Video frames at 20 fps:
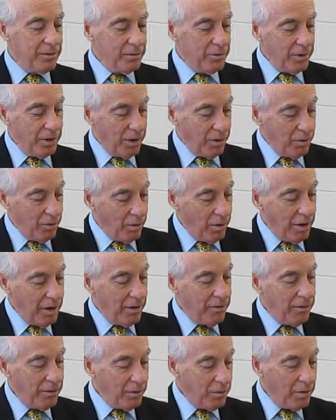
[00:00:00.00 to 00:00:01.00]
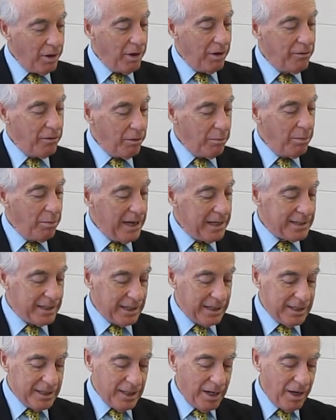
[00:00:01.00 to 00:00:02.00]
What a wonderful, wonderful
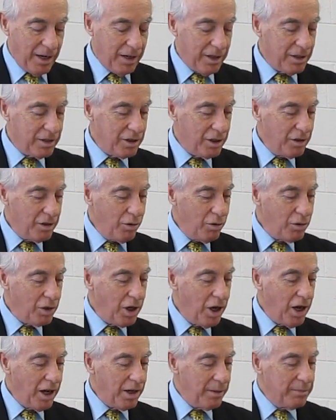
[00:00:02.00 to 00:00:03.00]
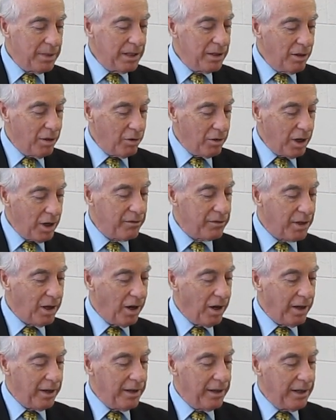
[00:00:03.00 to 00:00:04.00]
blessing is ours to know God and be known of
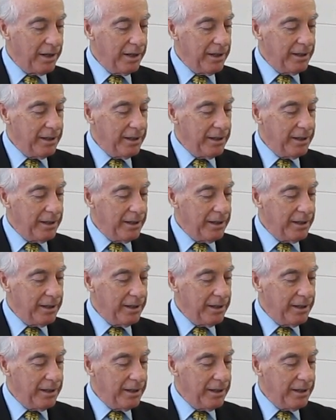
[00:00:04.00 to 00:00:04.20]
God.